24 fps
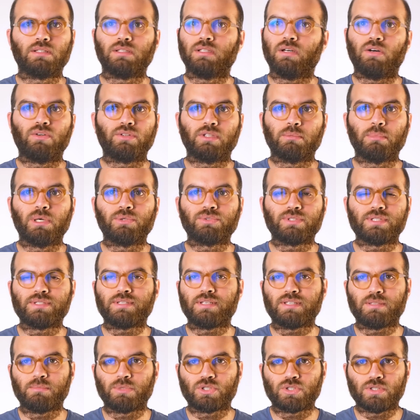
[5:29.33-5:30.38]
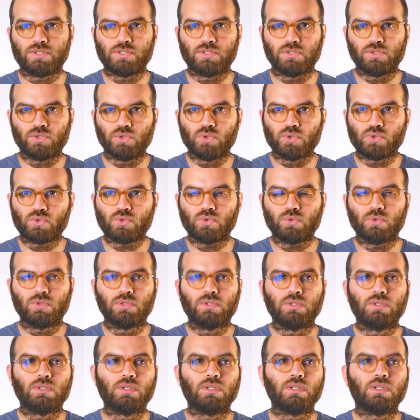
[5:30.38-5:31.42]
on the mountains as much as it used to.
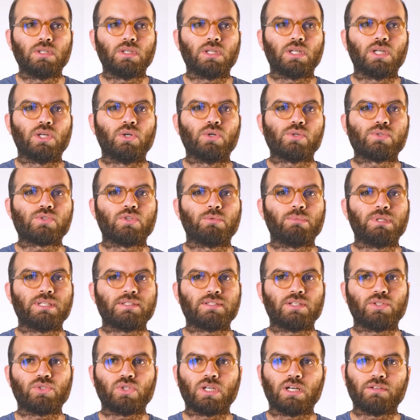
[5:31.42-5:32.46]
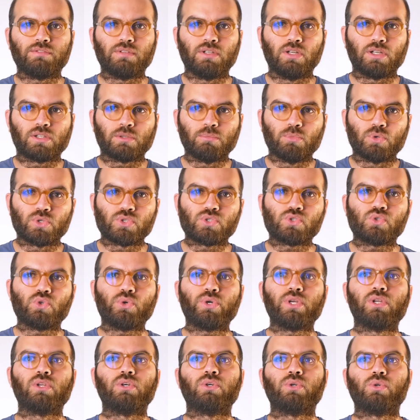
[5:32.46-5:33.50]
It also means that you have a lot more
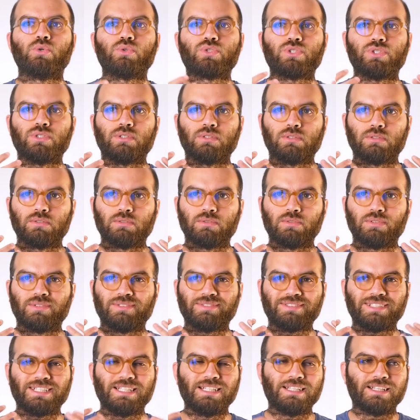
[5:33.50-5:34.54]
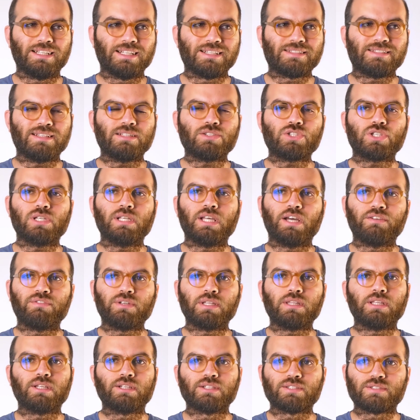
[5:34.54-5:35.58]
soil erosion. Essentially,
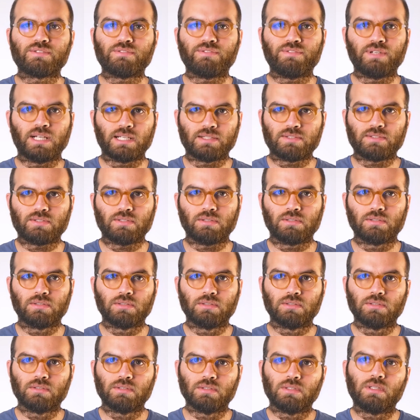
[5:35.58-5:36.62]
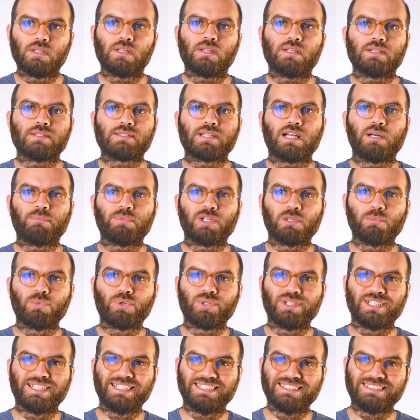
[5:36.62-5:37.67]
everything is faster. Things happen more
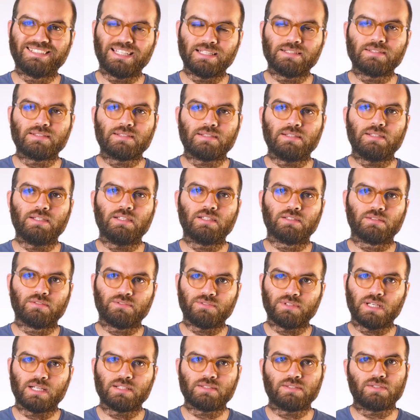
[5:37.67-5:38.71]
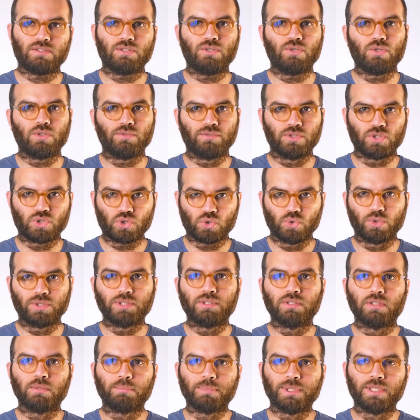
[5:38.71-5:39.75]
intensely and faster over
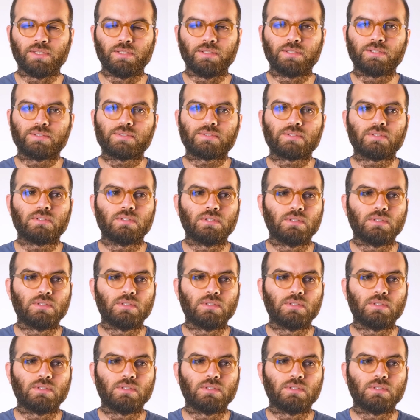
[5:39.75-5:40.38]
shorter periods.